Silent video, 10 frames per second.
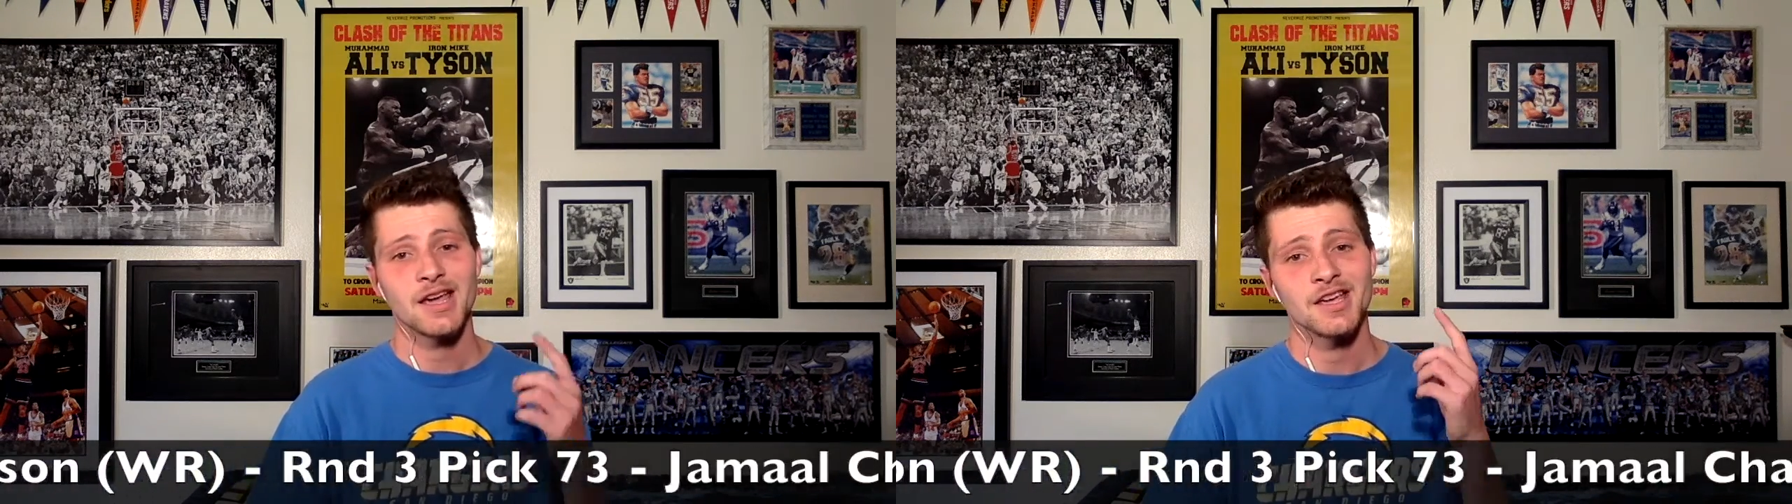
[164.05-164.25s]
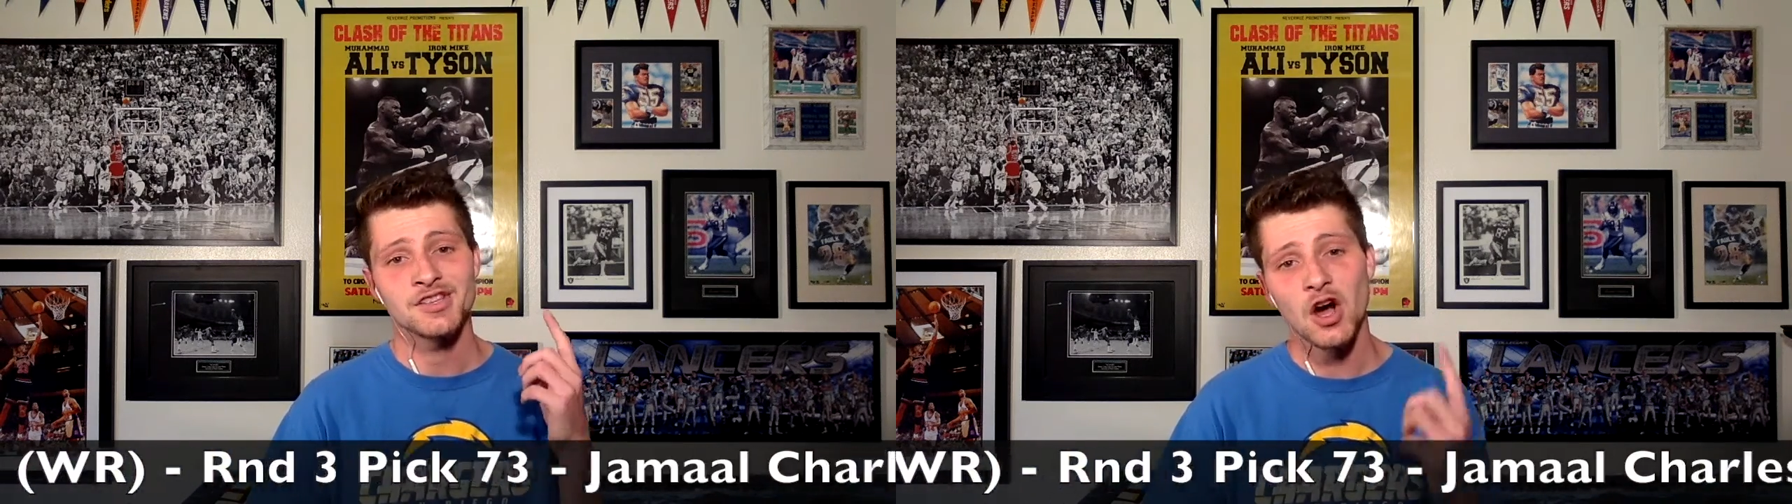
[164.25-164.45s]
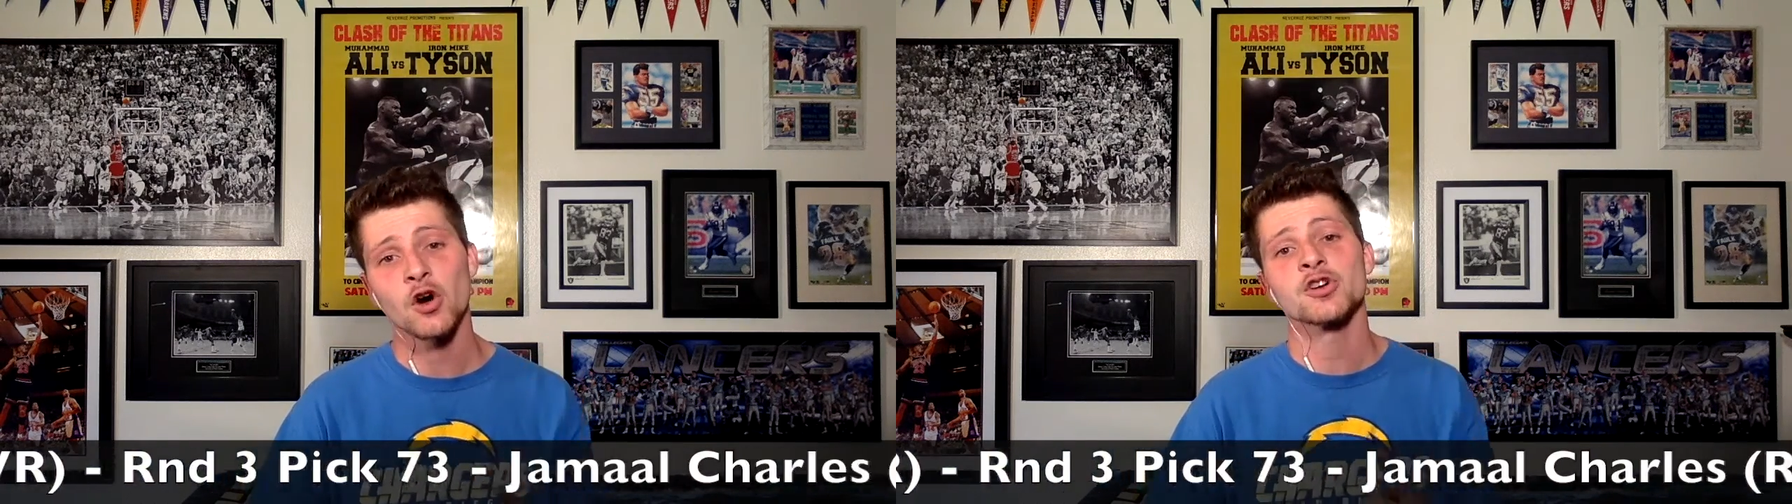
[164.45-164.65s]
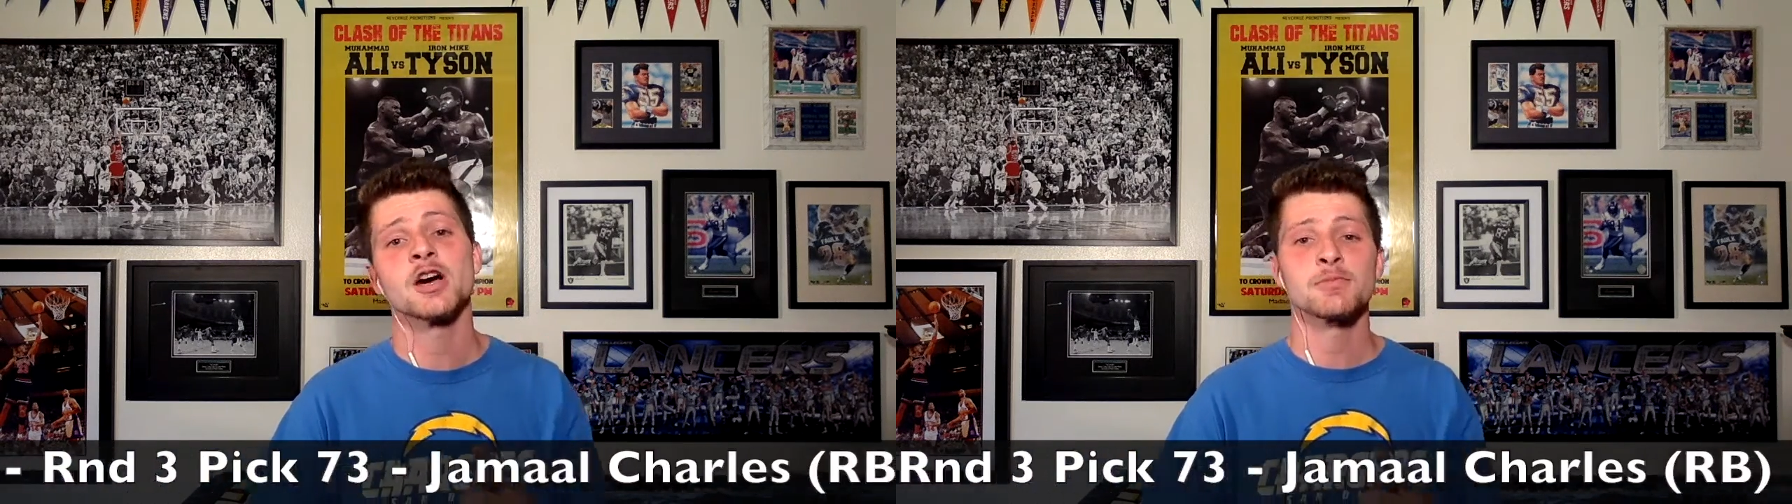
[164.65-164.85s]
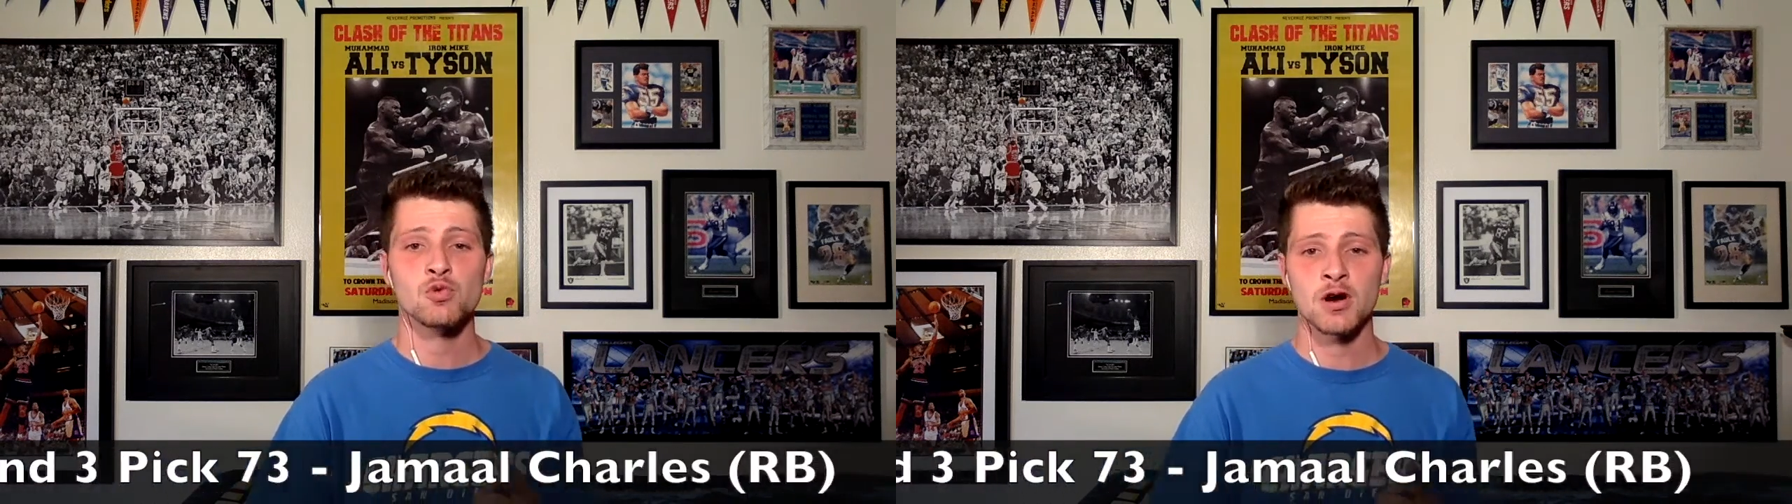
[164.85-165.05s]
is our
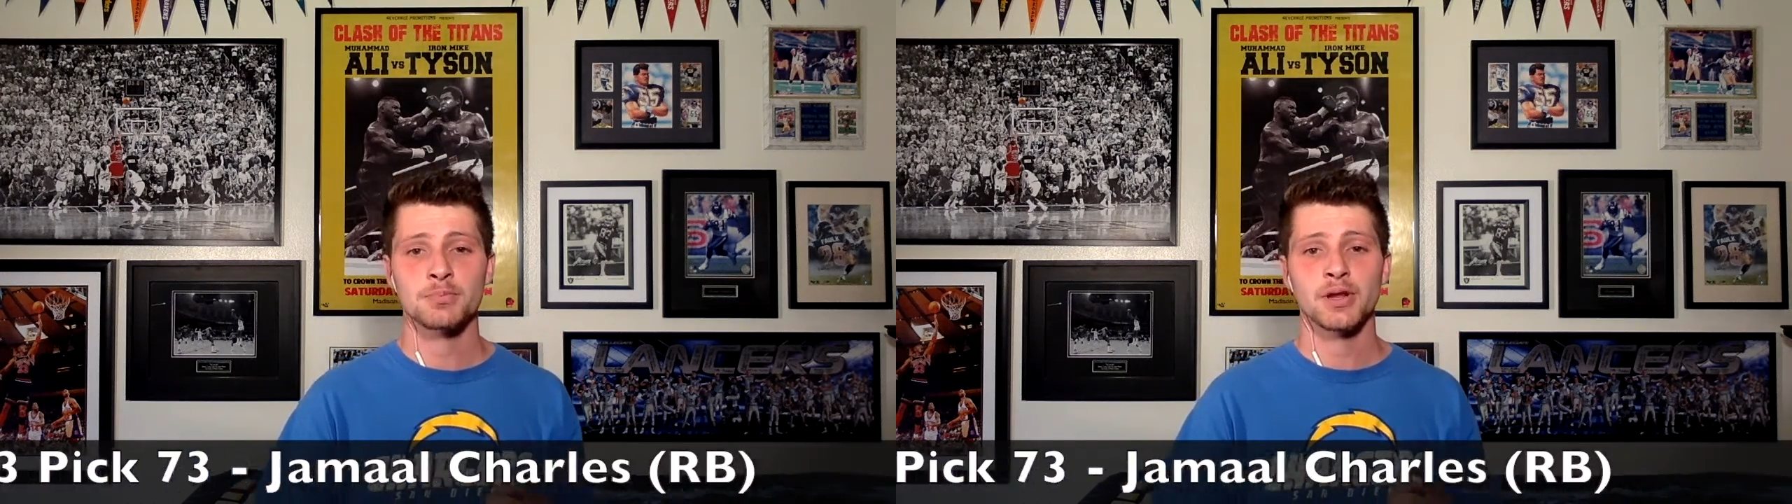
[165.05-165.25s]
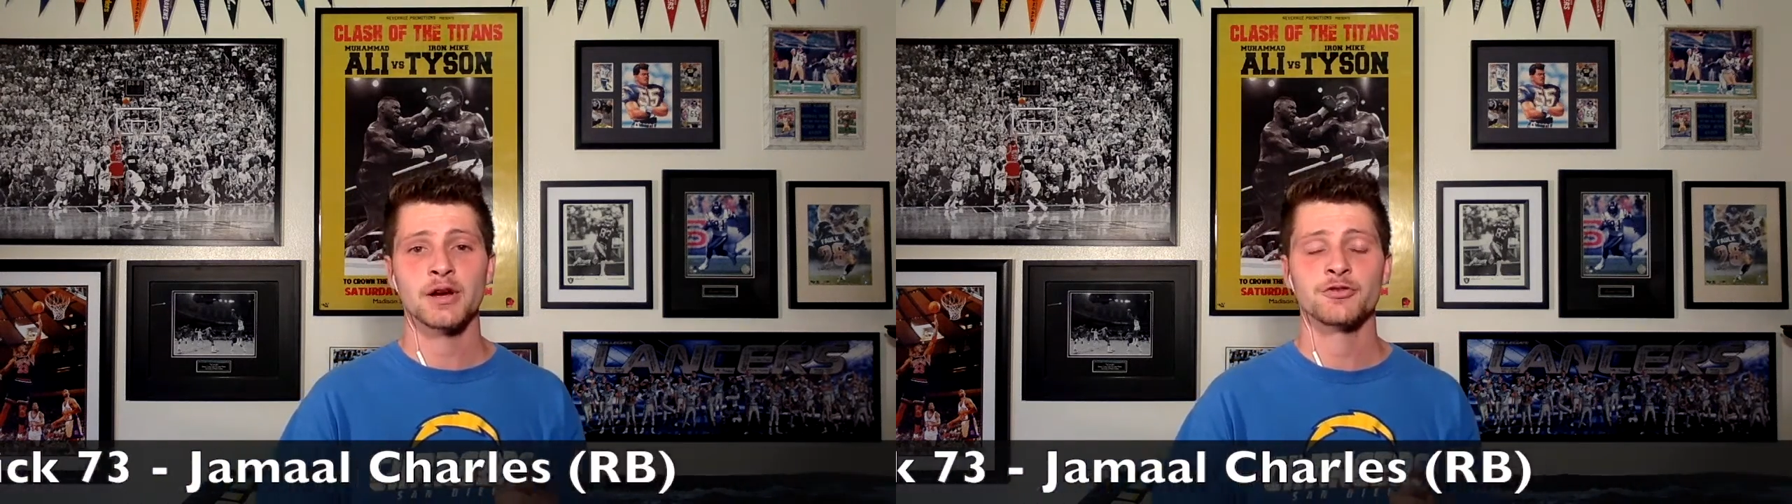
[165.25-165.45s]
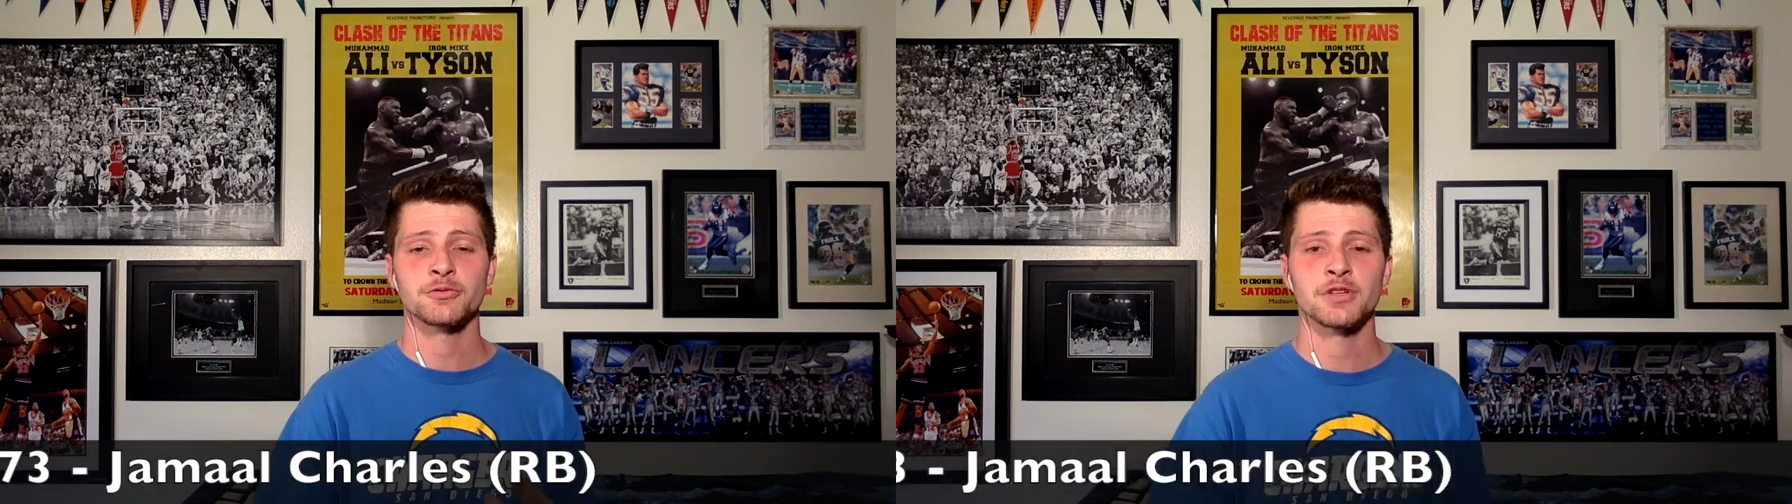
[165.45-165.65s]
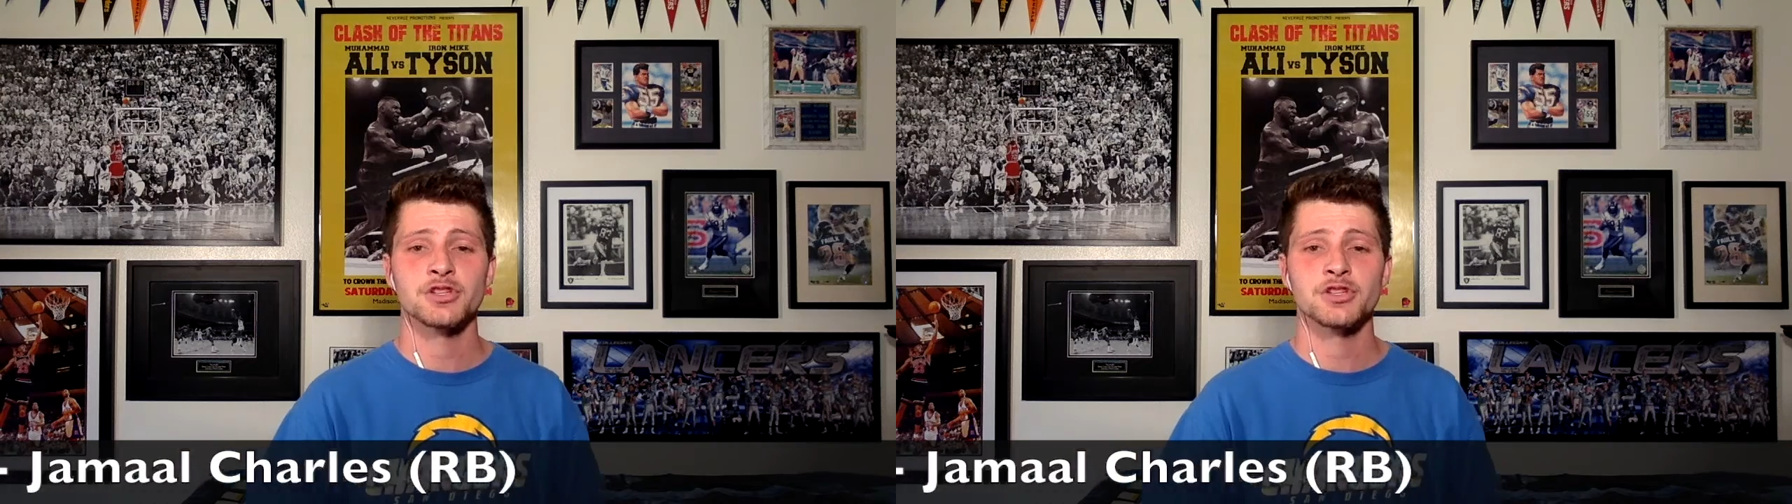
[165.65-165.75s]
#1 player from the